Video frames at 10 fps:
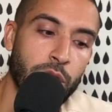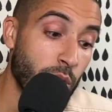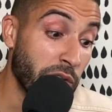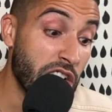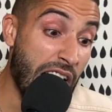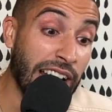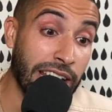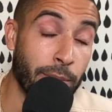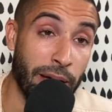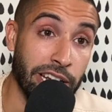You ever not
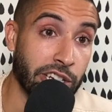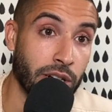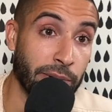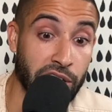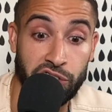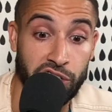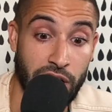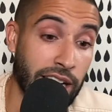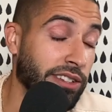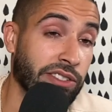get a pedicure because you're
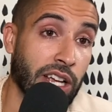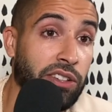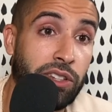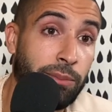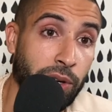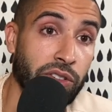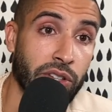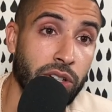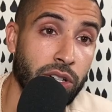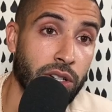not a disgusting
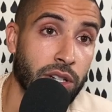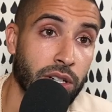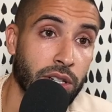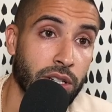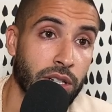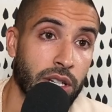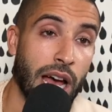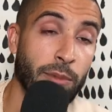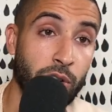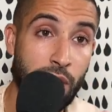person?
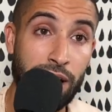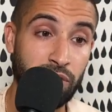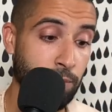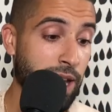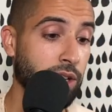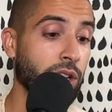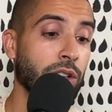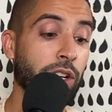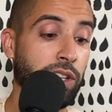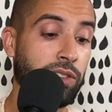I'm a crafty man. No,
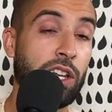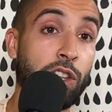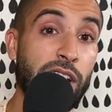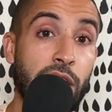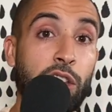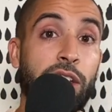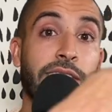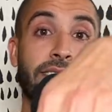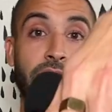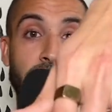look no, at you play no, you
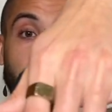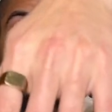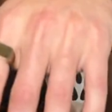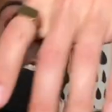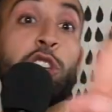play, you play no.